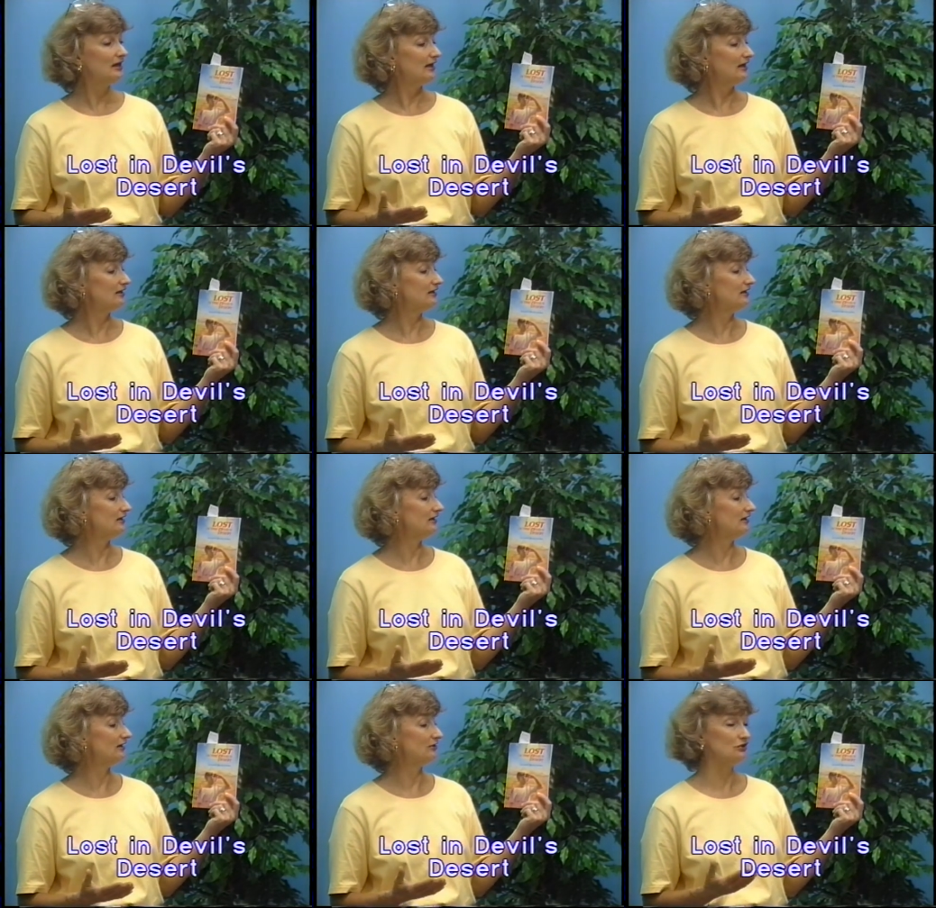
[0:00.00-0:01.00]
And
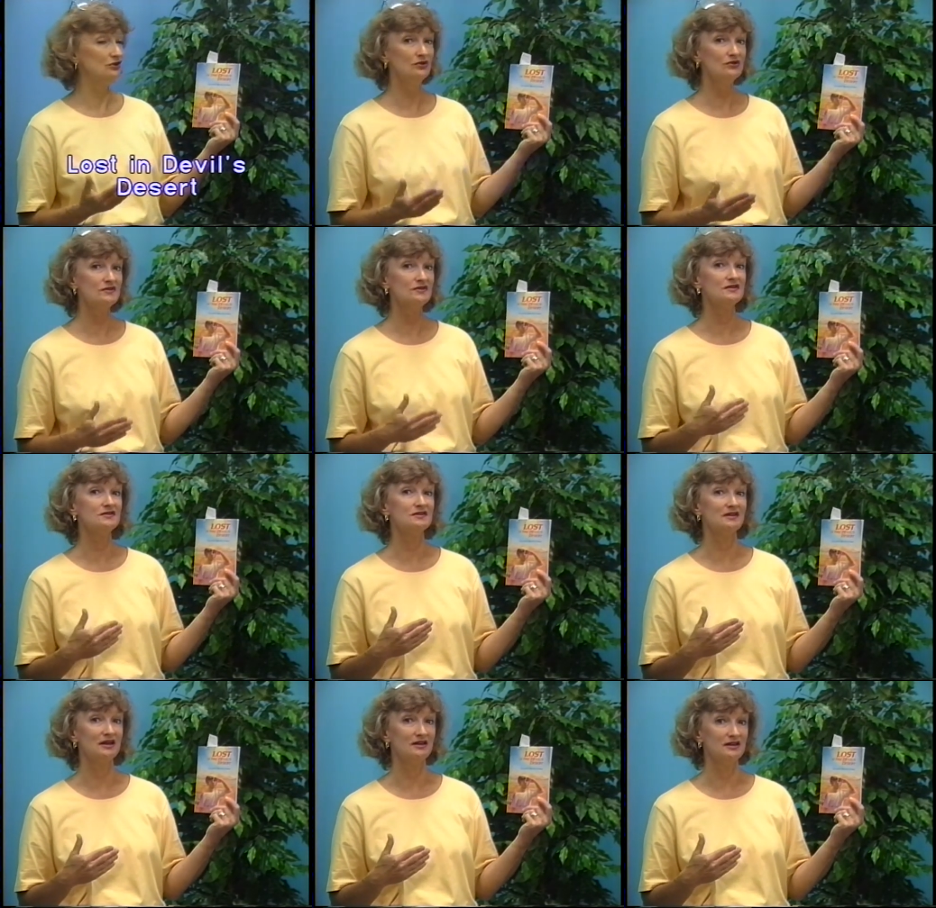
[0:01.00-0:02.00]
he uses
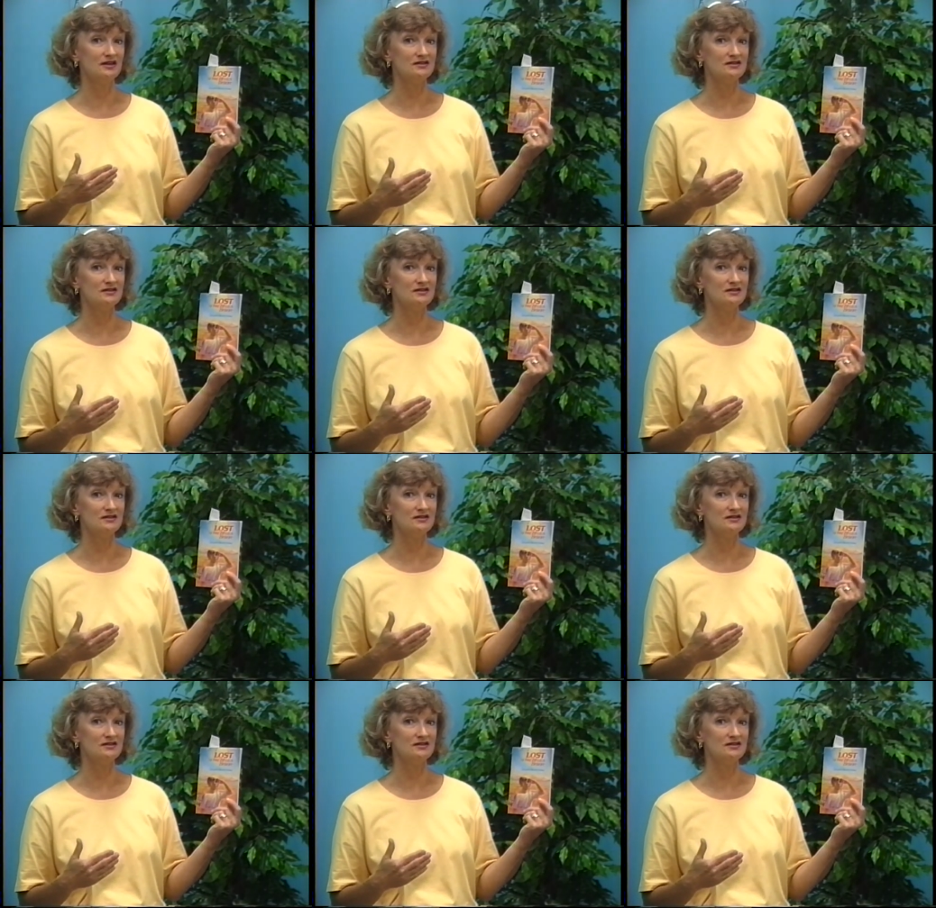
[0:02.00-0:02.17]
then the